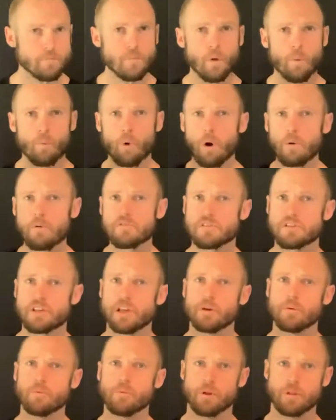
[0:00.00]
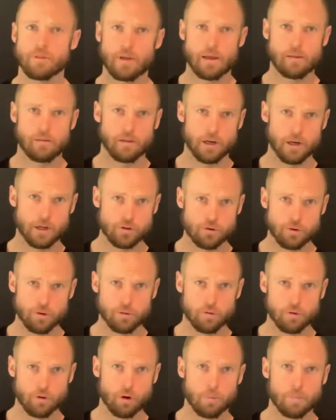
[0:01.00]
What we've seen with Athletic Truth
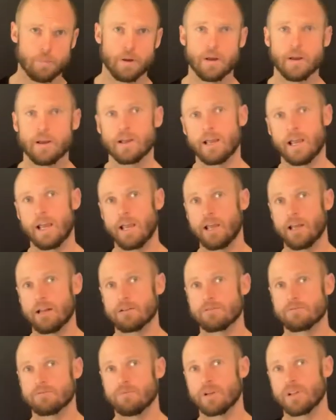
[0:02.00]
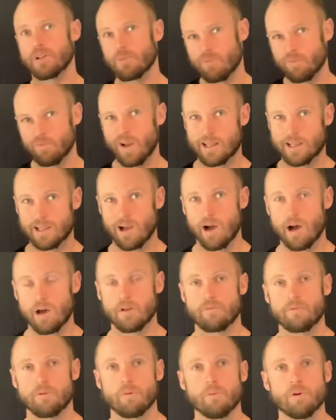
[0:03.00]
Group, and really at the heart
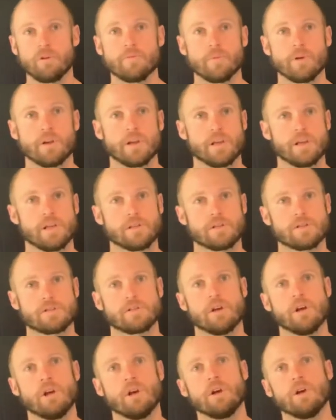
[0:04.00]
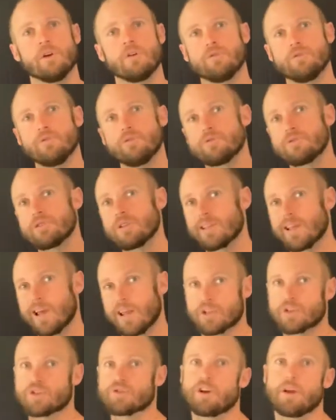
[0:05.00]
of Real Movement, is using that
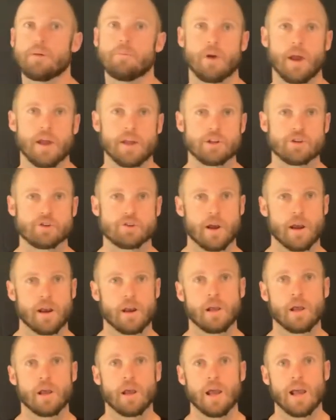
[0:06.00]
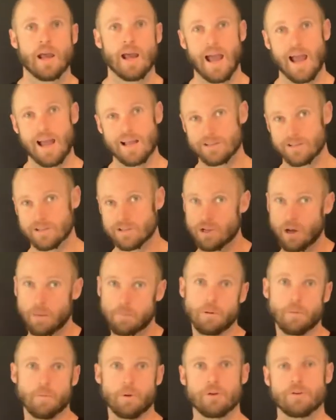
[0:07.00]
extreme range training as a
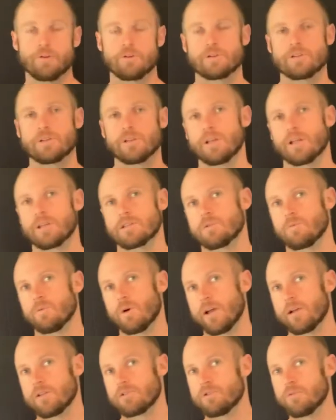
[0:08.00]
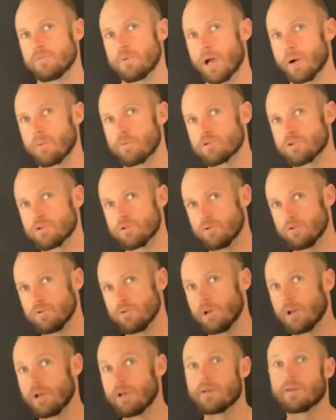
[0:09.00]
supplement, using it as a way to be able
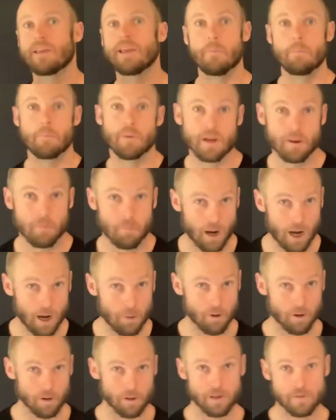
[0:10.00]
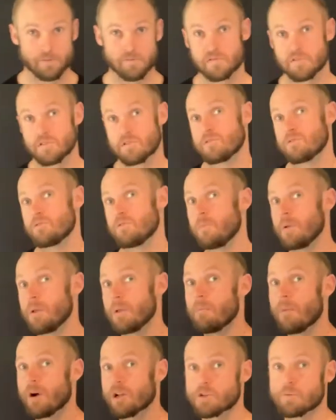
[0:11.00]
to get bigger barbell lifts, to be
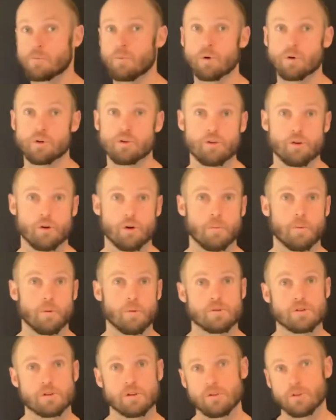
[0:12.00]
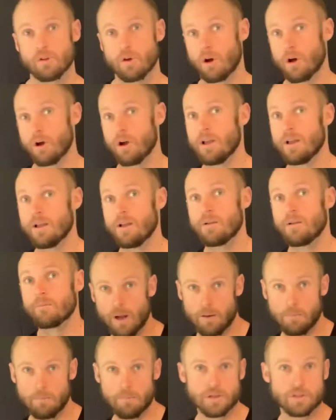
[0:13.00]
much more durable, to not
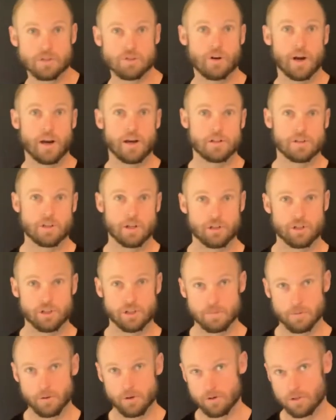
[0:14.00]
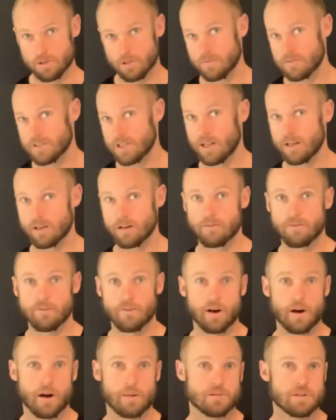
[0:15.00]
miss training sessions because of tendon
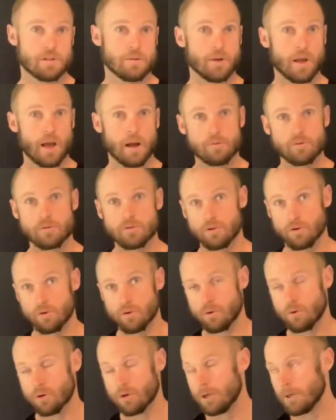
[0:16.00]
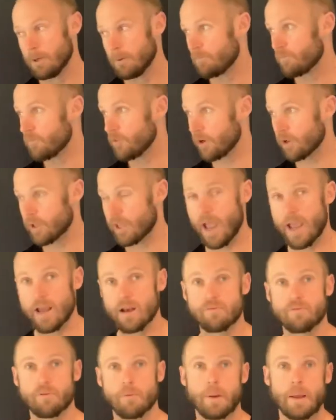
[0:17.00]
flare-ups, to be able to cater
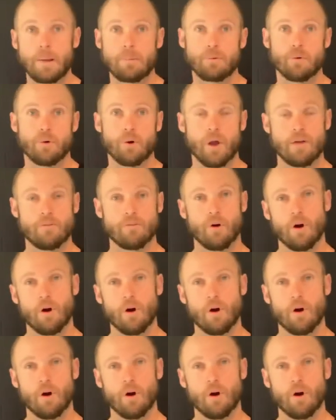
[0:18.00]
for people who have